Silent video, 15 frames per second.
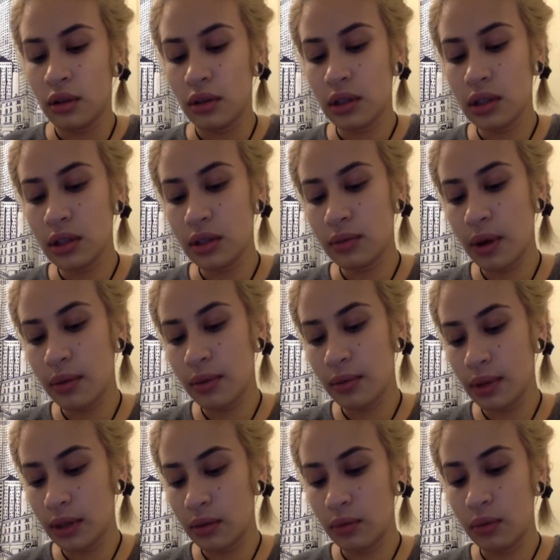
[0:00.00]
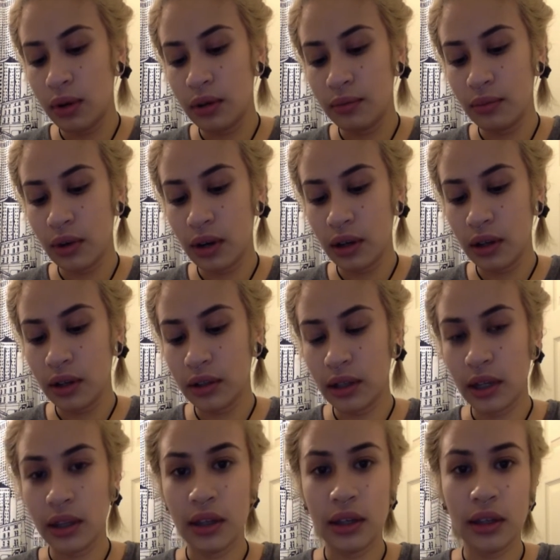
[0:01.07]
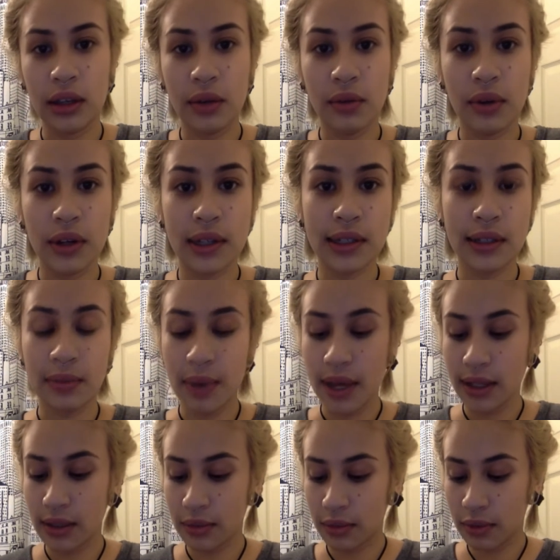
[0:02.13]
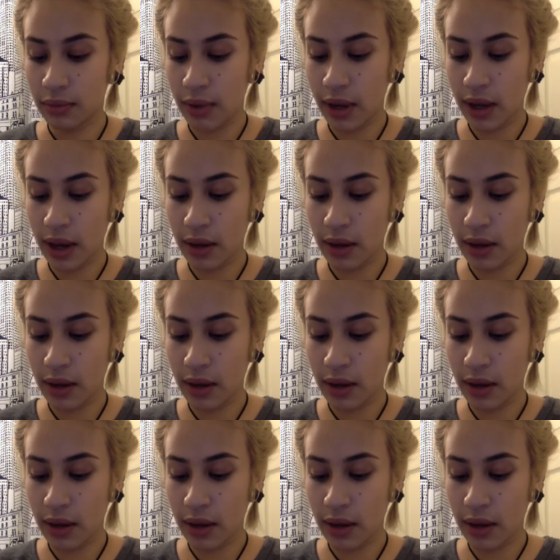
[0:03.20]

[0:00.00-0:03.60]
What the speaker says: this is probably the one product I think that works the best with my